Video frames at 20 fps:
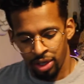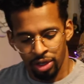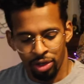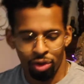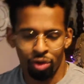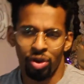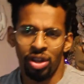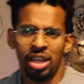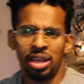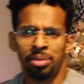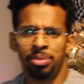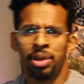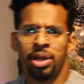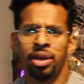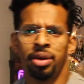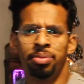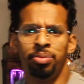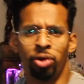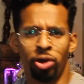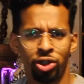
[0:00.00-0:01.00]
Cream,
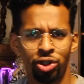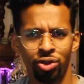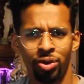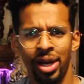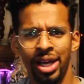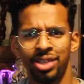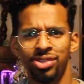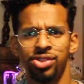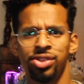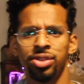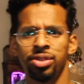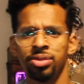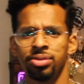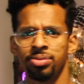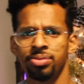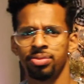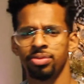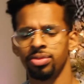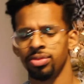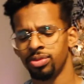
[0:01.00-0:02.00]
moisturizer,
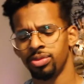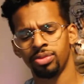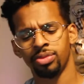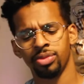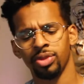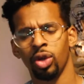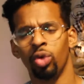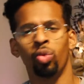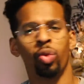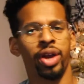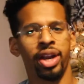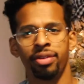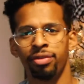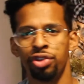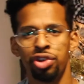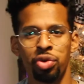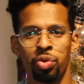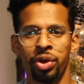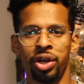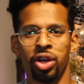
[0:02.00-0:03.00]
whatever
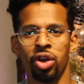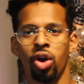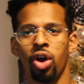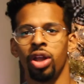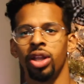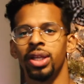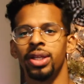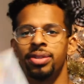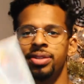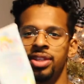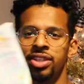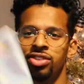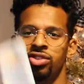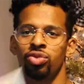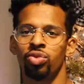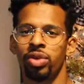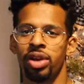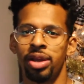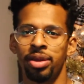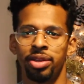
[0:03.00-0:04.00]
you want to call it, this
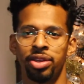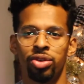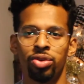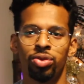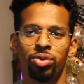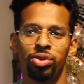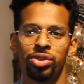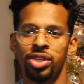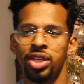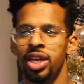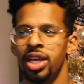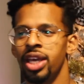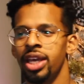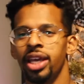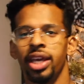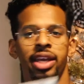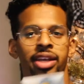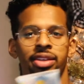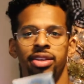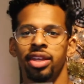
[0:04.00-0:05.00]
is what I use.
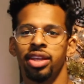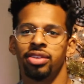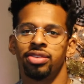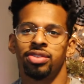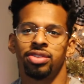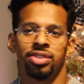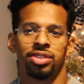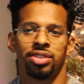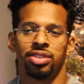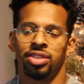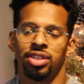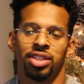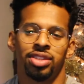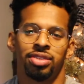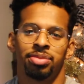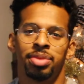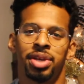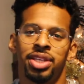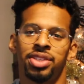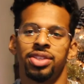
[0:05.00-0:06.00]
It's
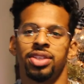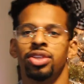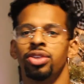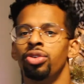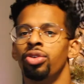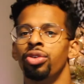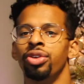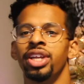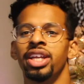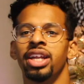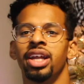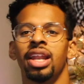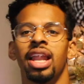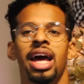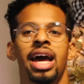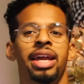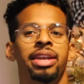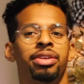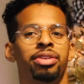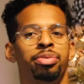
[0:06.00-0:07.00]
amazing. You don't need a lot.